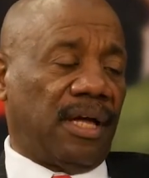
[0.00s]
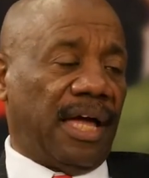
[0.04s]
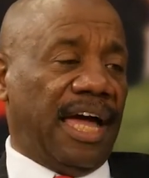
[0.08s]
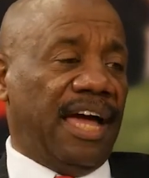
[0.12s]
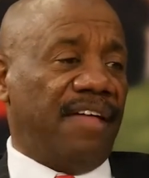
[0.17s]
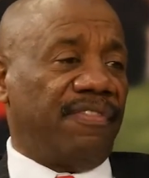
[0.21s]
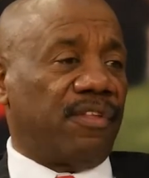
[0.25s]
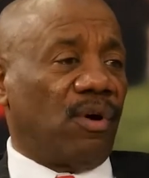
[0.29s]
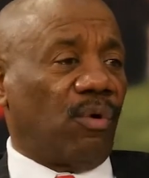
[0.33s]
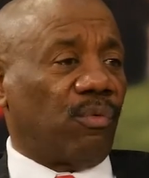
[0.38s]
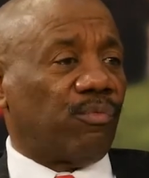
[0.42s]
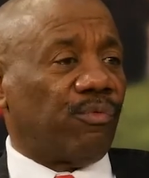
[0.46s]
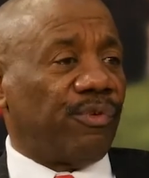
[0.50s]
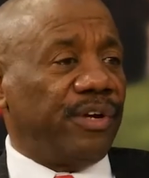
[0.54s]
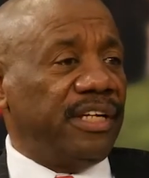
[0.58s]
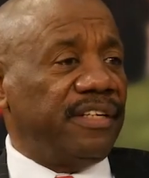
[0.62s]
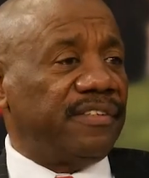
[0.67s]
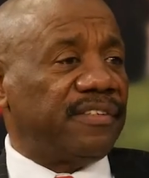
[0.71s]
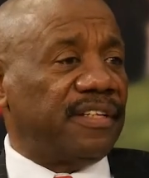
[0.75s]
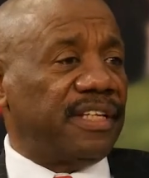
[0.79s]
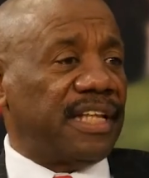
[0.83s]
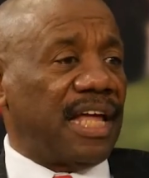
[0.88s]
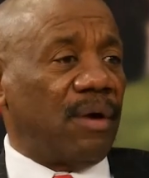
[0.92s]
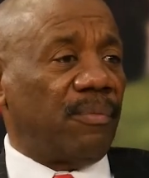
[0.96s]
And the
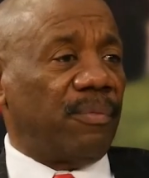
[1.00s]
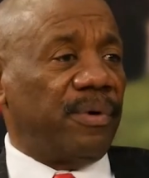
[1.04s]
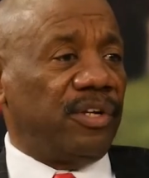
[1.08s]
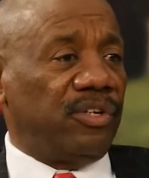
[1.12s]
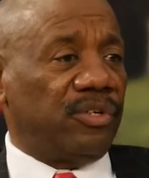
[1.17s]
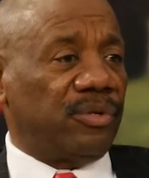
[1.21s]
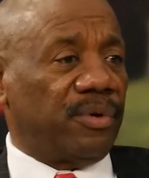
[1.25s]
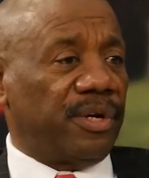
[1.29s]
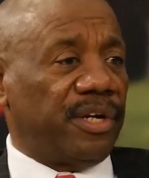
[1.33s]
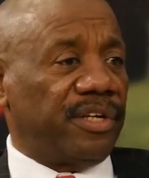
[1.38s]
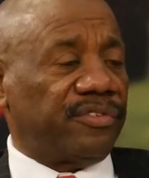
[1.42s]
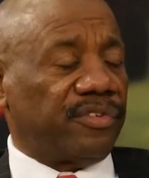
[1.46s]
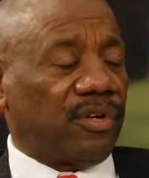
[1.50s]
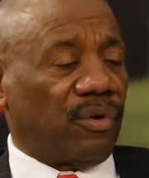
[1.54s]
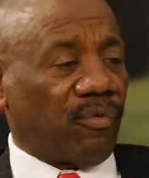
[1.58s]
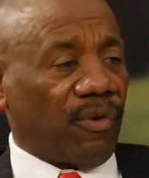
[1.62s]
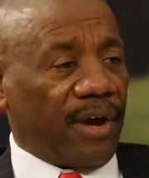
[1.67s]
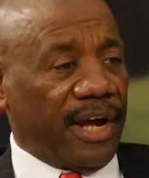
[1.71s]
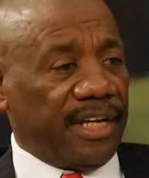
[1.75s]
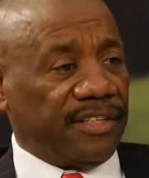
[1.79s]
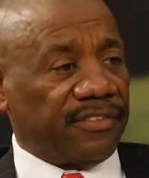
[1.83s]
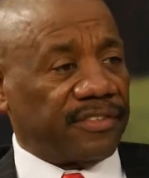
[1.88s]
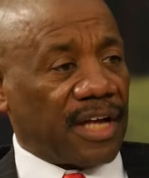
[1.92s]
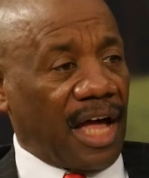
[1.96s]
reason that we do it is to
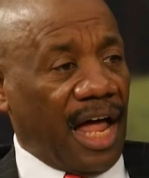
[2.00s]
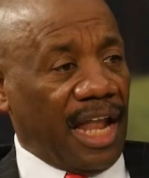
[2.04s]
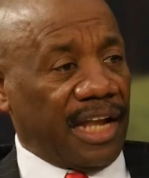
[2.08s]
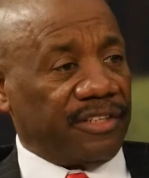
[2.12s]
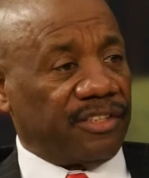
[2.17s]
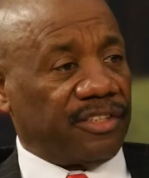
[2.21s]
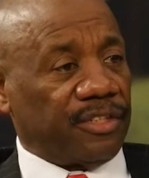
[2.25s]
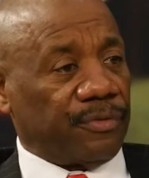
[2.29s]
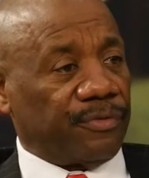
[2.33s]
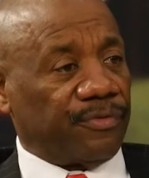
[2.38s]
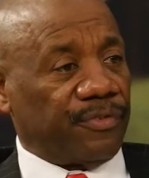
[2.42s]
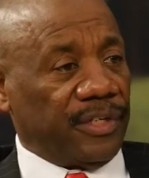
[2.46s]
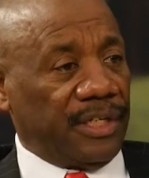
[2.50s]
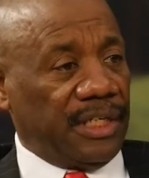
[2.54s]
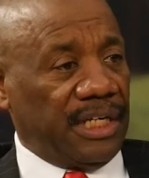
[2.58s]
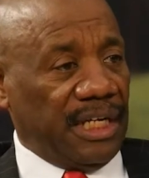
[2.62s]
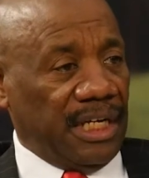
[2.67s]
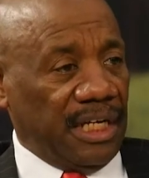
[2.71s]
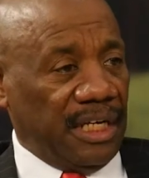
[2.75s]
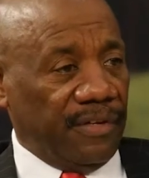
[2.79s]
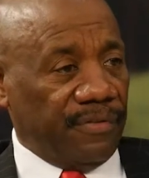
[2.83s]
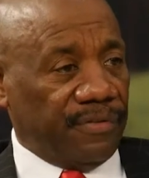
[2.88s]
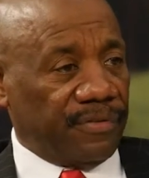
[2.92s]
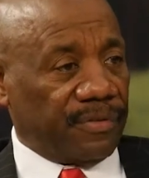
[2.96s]
raise scholarships for
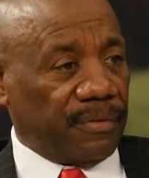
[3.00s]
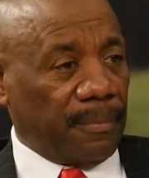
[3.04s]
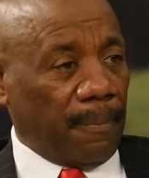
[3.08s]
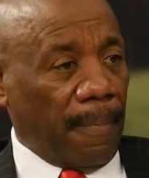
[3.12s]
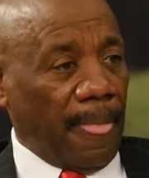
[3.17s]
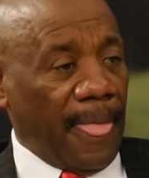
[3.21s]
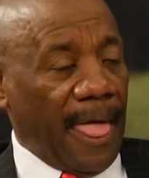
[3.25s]
kids.